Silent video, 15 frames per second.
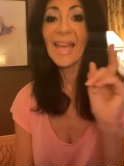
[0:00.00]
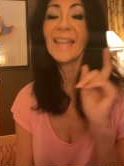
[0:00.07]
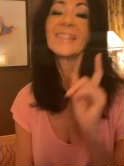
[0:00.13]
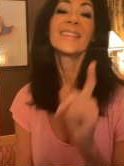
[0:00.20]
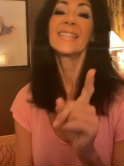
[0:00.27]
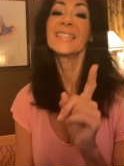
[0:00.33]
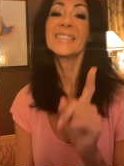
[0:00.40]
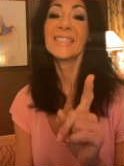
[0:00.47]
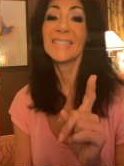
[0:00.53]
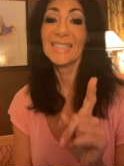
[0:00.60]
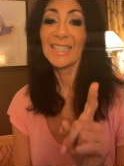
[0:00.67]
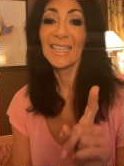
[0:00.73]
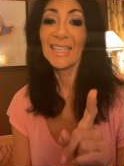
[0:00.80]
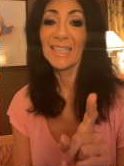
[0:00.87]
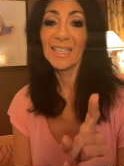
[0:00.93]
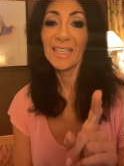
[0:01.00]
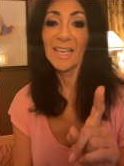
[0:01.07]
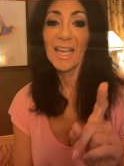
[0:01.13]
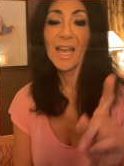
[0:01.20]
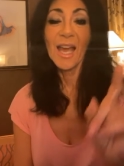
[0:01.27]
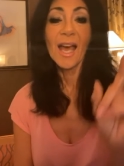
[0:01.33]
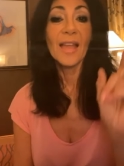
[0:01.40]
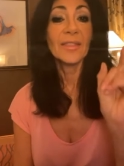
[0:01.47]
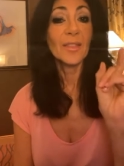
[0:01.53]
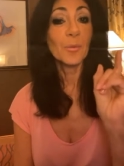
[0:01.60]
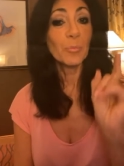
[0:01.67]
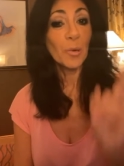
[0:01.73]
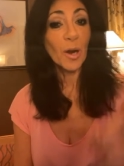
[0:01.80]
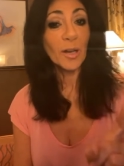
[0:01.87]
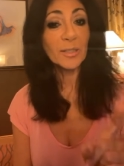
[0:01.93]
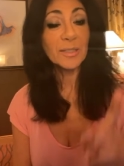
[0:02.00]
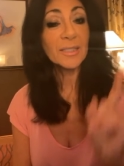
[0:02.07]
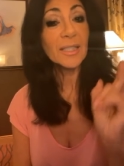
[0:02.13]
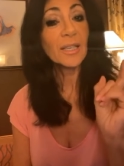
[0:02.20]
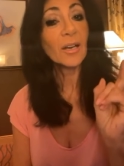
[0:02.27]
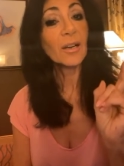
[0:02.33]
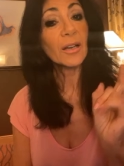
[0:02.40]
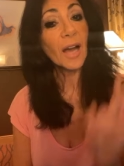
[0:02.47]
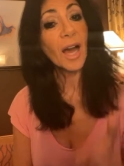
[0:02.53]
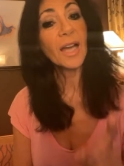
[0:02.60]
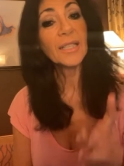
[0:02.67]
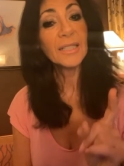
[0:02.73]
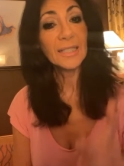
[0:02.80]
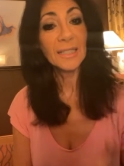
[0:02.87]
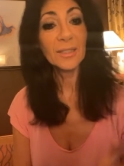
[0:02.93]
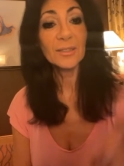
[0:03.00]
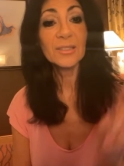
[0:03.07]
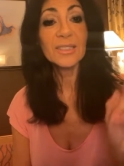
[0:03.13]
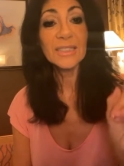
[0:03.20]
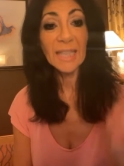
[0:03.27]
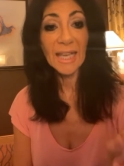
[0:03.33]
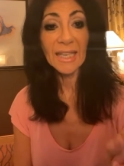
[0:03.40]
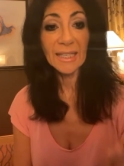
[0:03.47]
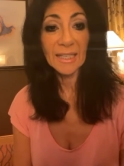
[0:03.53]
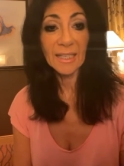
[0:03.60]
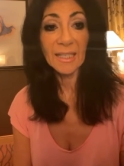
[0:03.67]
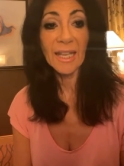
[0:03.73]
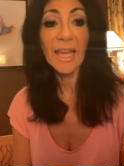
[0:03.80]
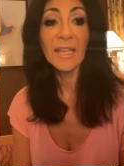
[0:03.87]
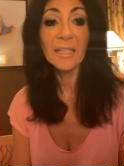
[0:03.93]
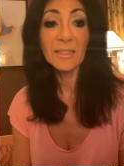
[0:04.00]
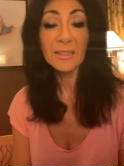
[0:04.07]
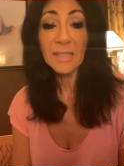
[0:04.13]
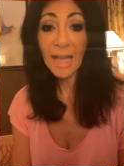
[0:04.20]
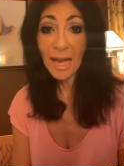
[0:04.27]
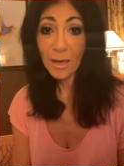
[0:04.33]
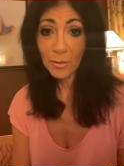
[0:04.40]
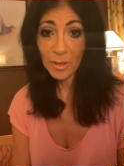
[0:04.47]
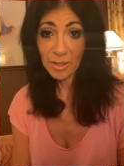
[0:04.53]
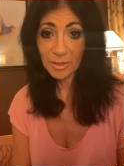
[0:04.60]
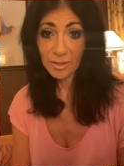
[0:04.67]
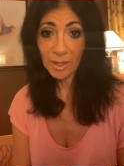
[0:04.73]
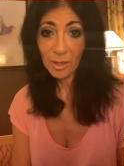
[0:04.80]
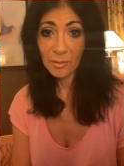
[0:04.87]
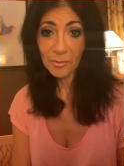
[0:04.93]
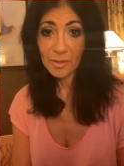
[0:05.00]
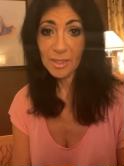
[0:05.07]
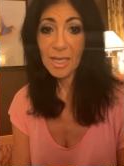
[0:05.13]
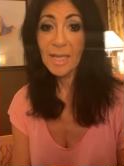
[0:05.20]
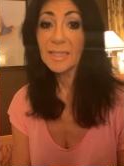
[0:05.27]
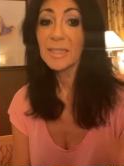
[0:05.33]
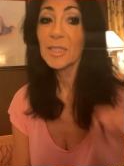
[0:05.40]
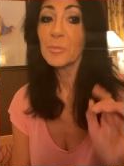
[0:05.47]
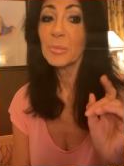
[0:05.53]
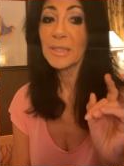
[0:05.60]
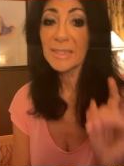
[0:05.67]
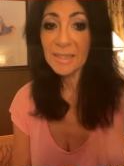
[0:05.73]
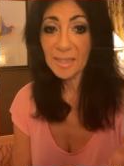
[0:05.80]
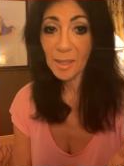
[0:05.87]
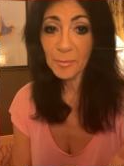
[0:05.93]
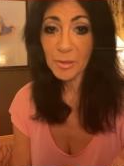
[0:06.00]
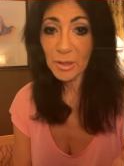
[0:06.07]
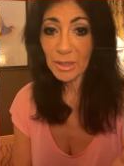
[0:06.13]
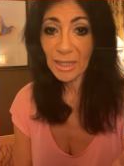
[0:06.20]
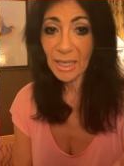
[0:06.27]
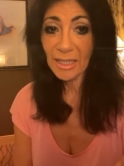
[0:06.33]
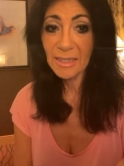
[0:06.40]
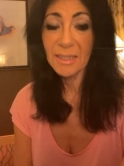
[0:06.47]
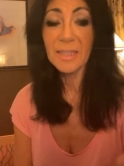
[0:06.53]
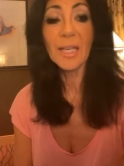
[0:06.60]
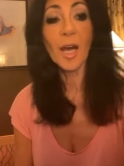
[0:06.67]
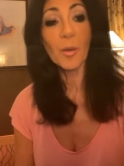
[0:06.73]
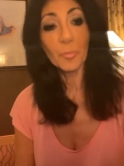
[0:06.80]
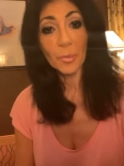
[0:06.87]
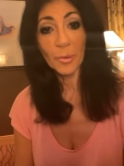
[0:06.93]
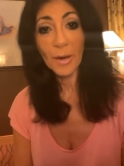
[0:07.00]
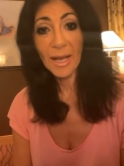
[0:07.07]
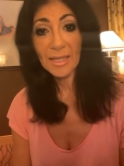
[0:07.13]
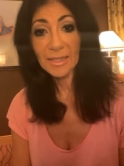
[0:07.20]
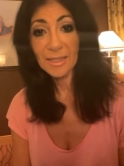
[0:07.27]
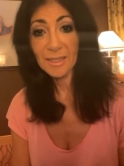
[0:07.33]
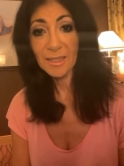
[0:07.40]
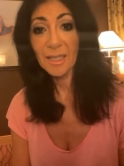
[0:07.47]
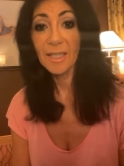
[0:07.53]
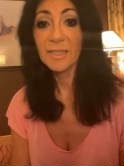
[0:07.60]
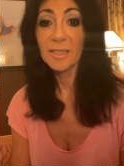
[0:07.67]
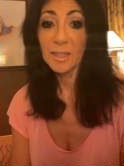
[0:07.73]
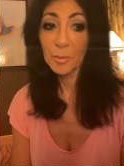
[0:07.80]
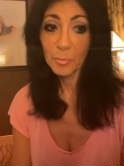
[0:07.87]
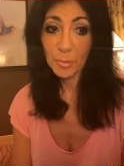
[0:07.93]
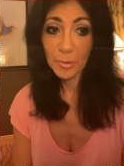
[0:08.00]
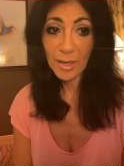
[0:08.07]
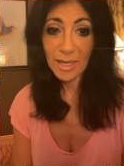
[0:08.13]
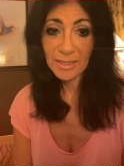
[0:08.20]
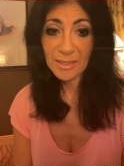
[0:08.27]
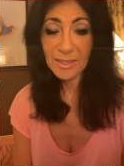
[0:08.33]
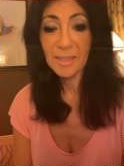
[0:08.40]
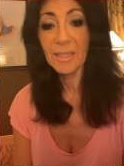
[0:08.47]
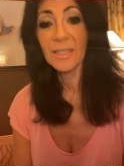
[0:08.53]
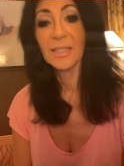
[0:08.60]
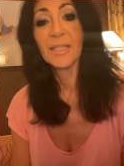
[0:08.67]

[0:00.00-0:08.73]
And this is key. The parts that are unhealed take it and allow ourselves to be subjugated, oppressed, depressed,